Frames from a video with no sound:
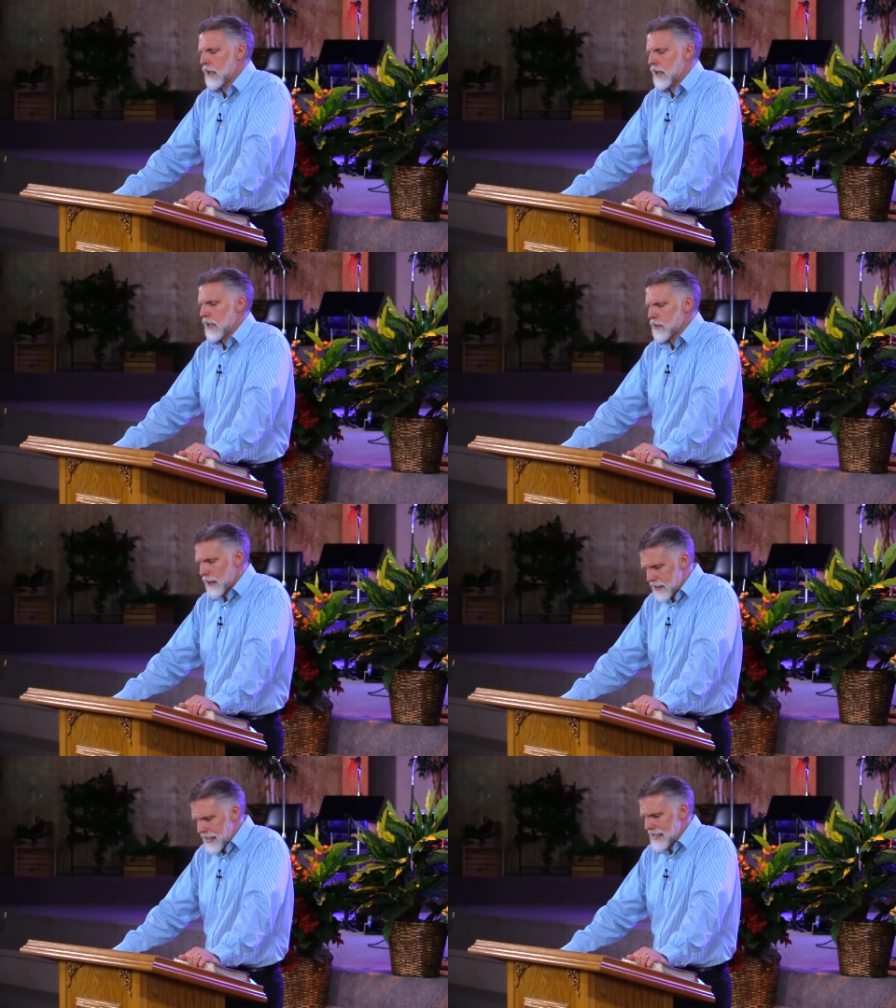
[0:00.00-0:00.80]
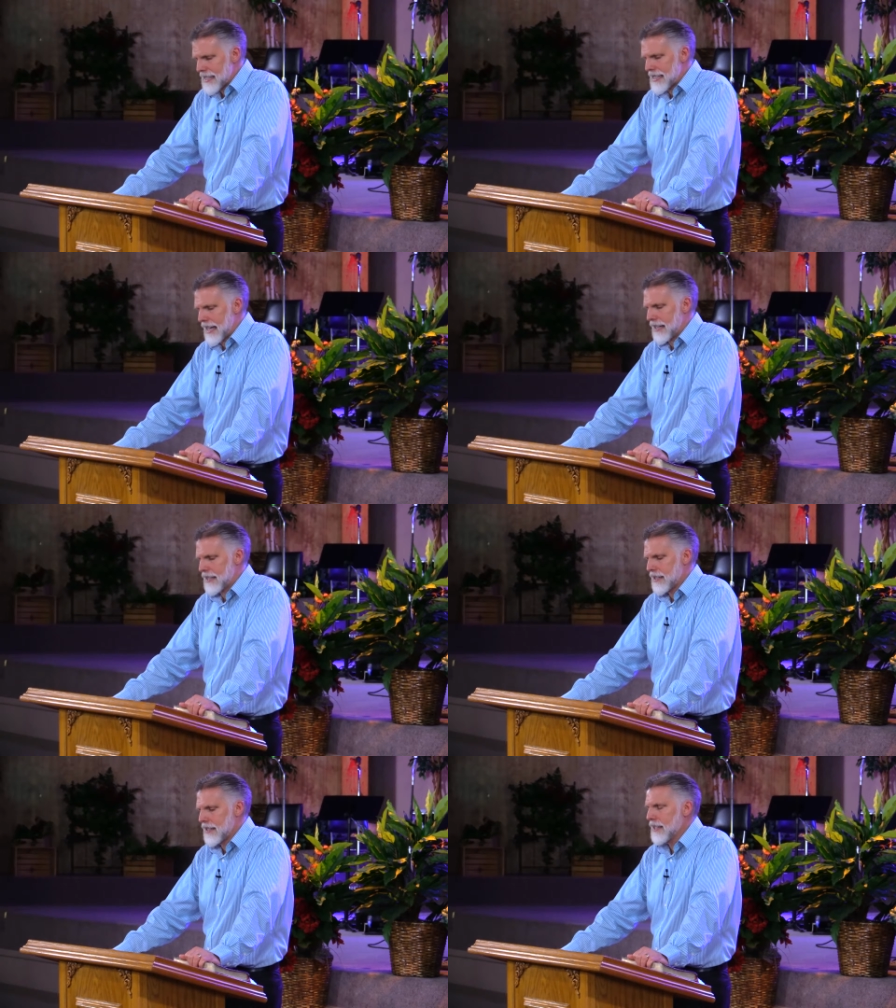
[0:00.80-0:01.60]
Here's what Jesus said.
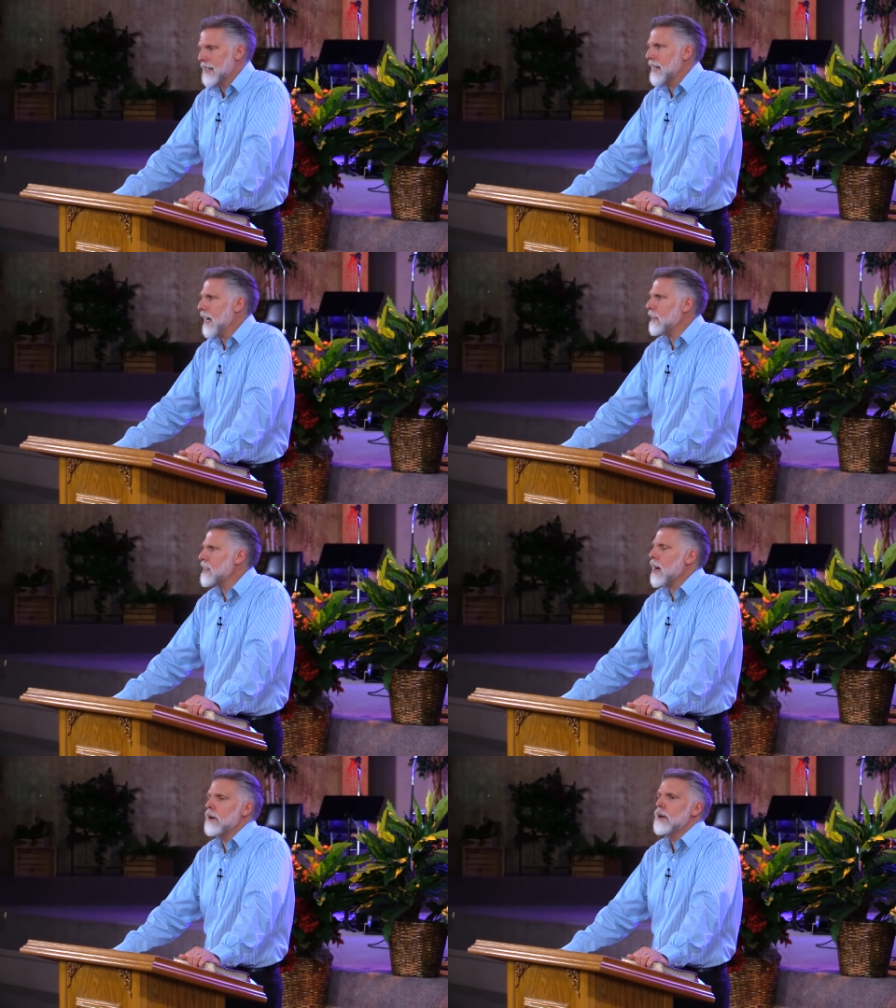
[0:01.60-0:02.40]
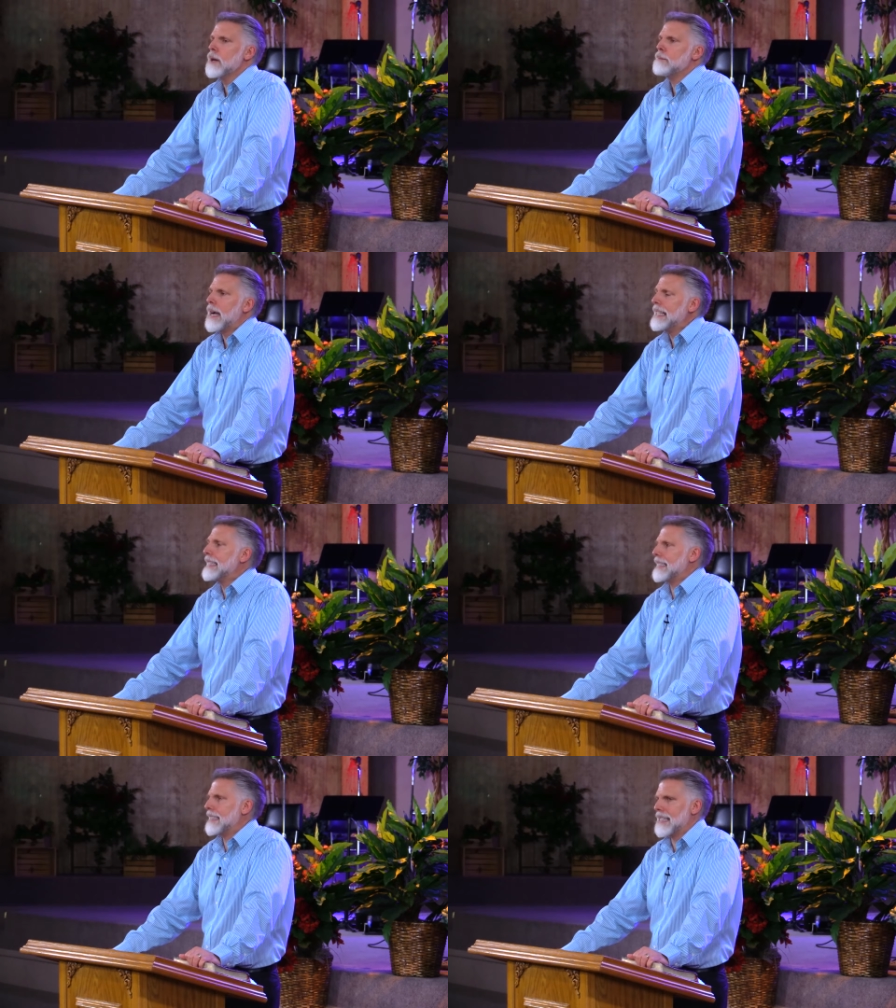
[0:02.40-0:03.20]
That's how
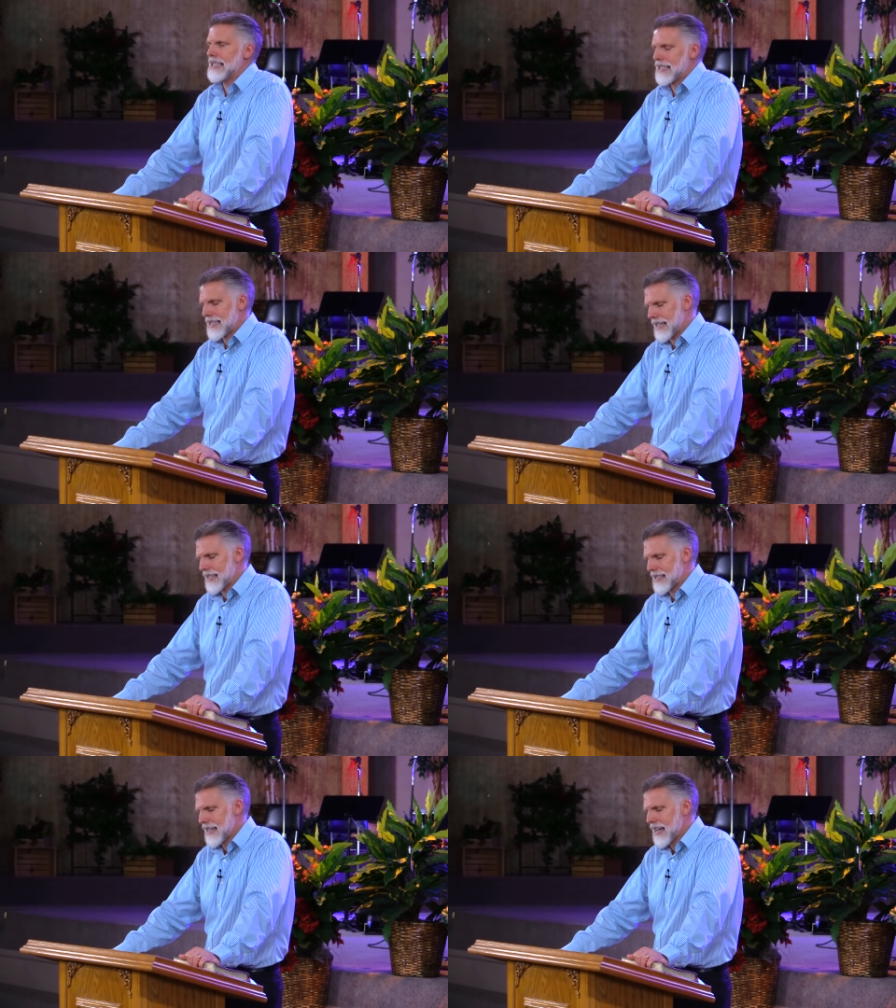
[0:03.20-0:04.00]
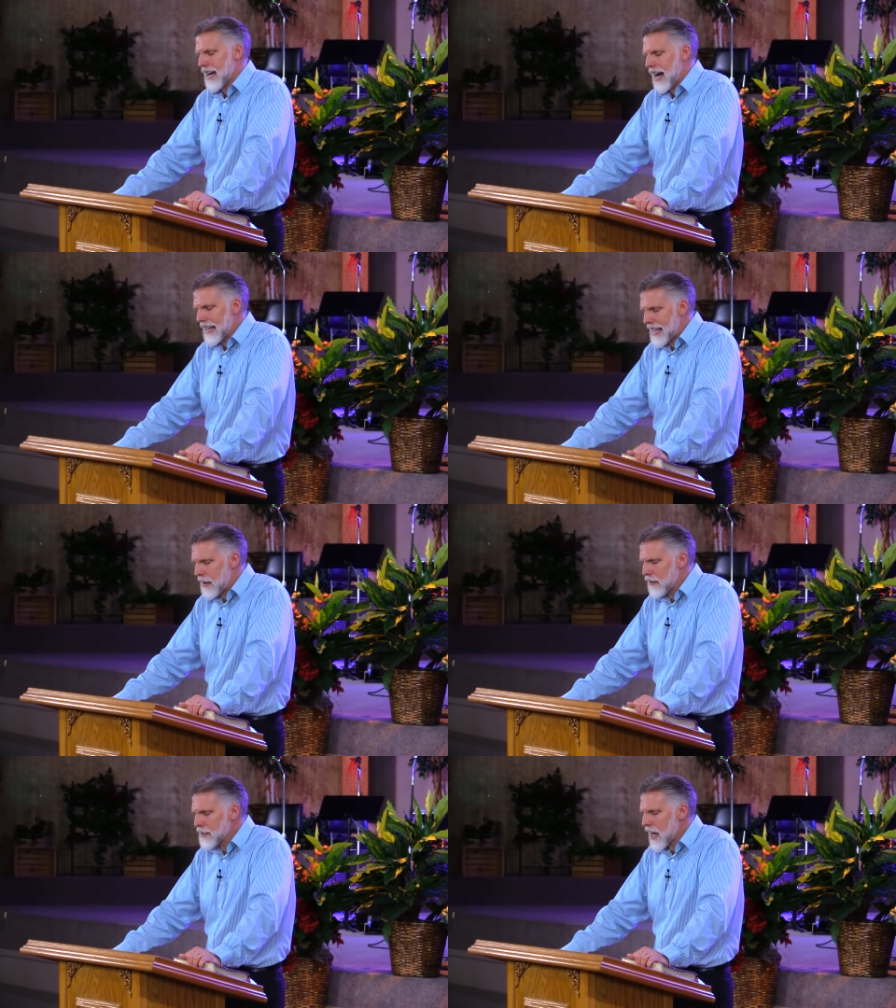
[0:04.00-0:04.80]
patient Jesus is. I
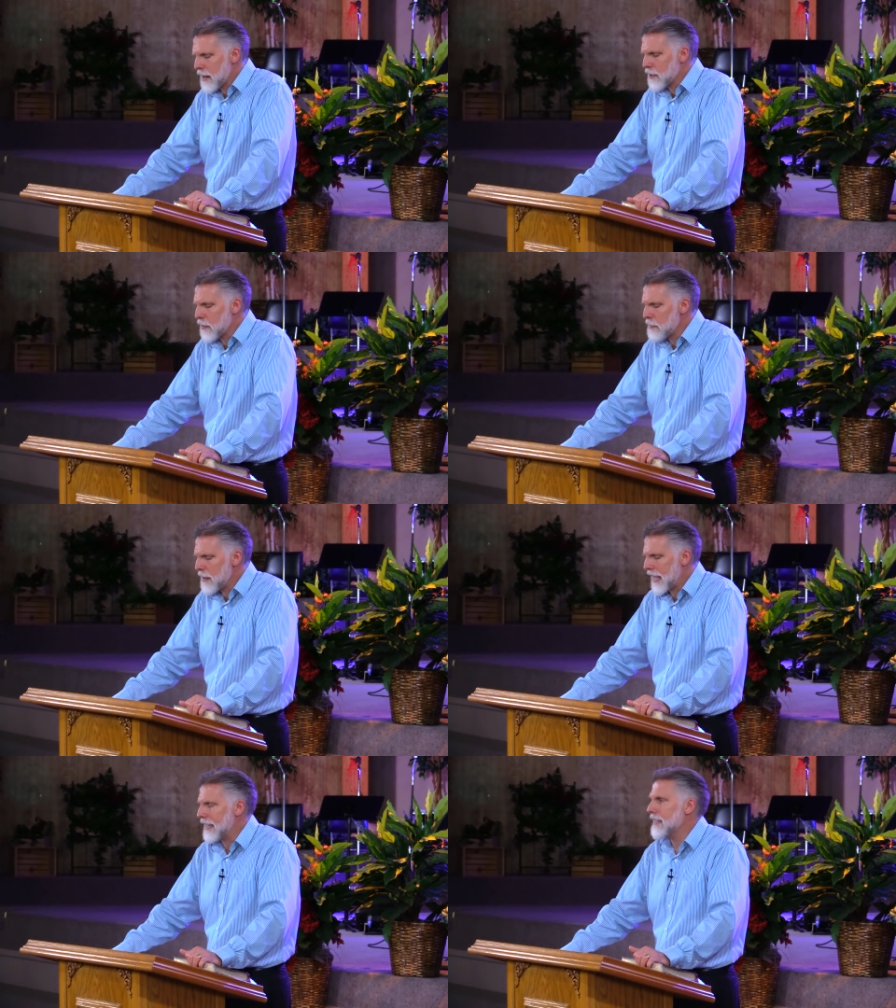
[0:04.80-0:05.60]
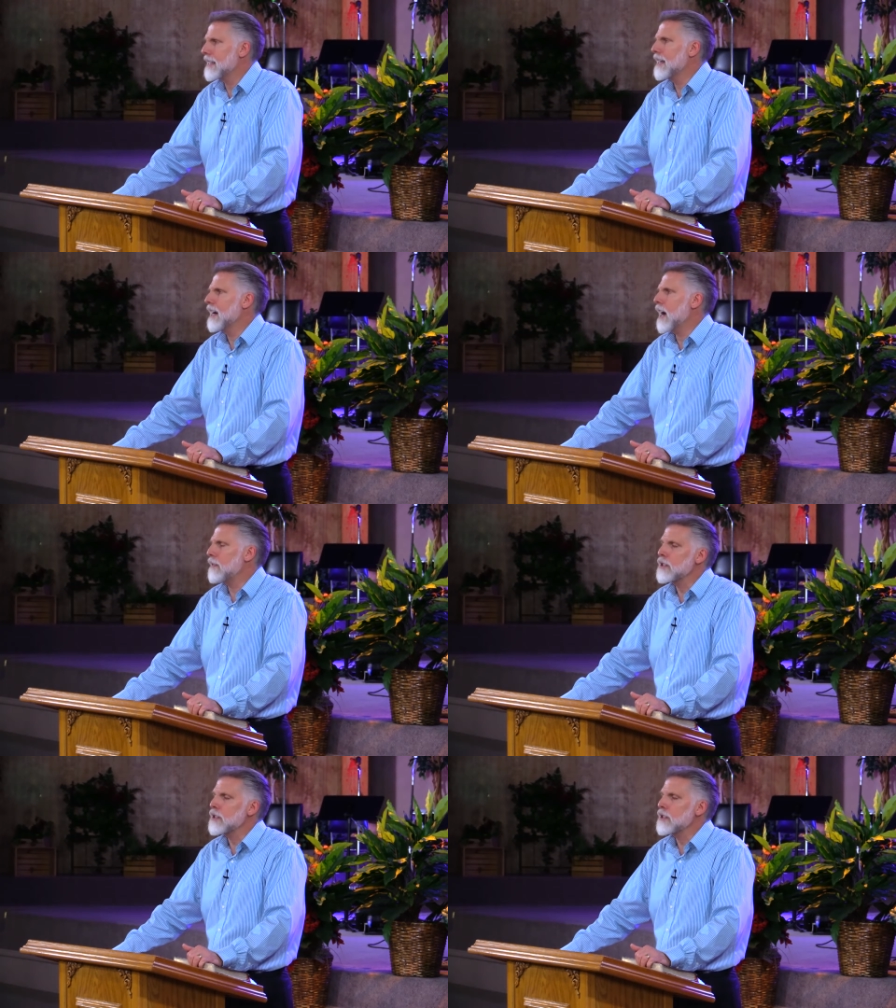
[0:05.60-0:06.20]
gave her time to repent of her